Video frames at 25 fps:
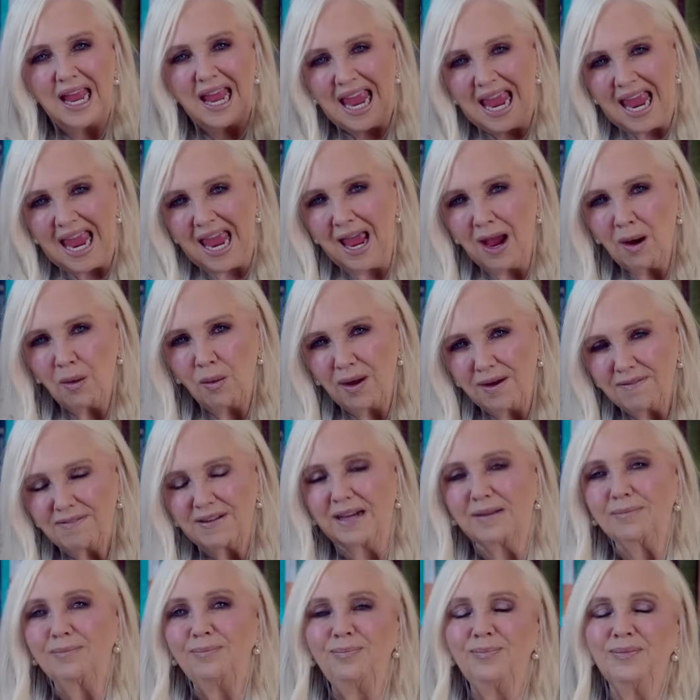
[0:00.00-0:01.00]

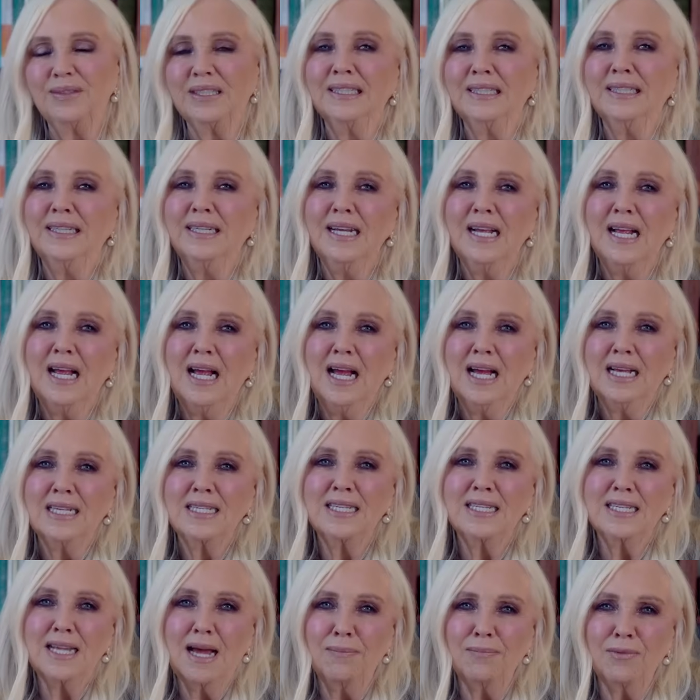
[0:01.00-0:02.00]
However,
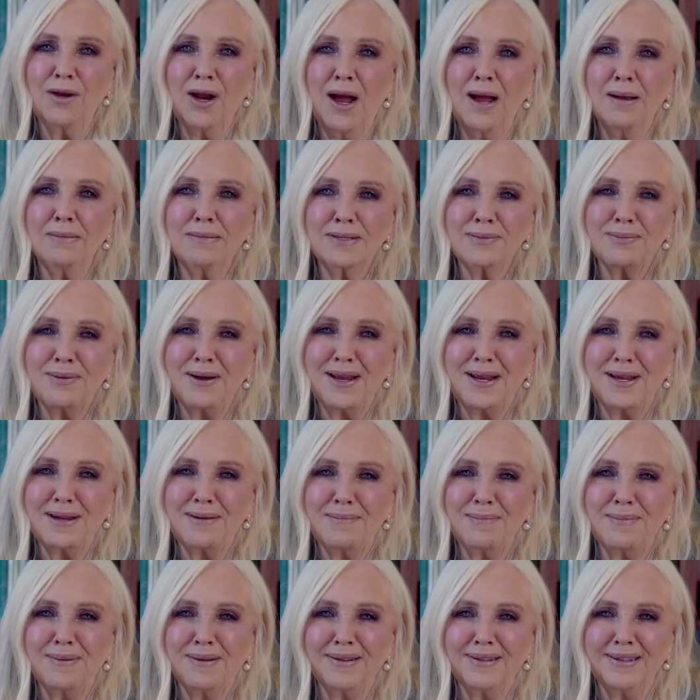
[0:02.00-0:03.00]
sometimes we
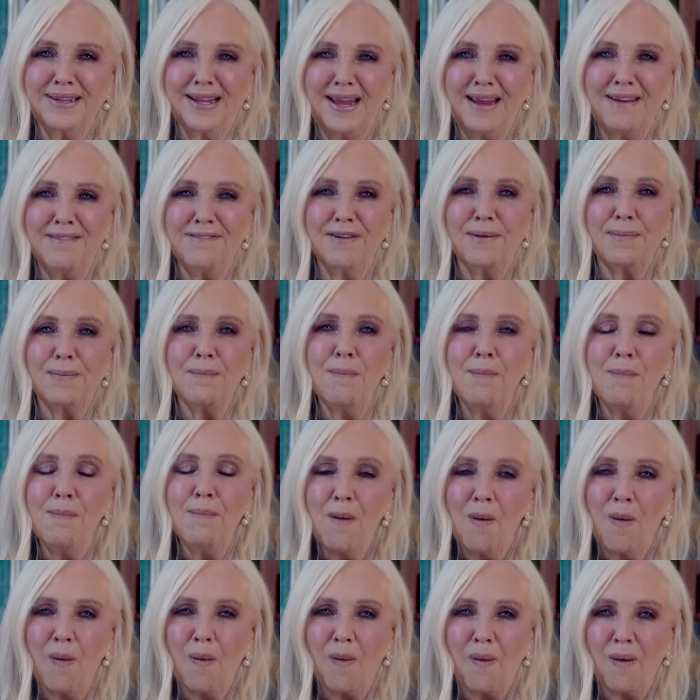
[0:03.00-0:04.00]
can believe it
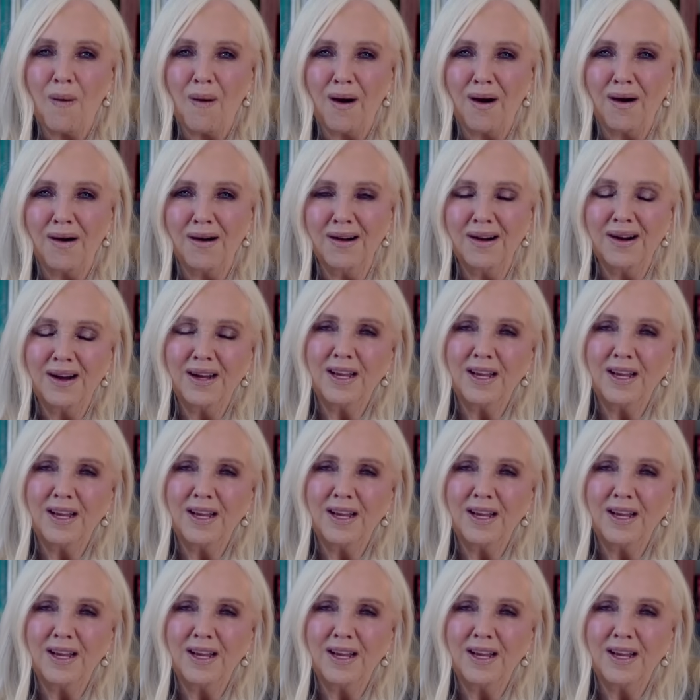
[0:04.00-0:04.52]
more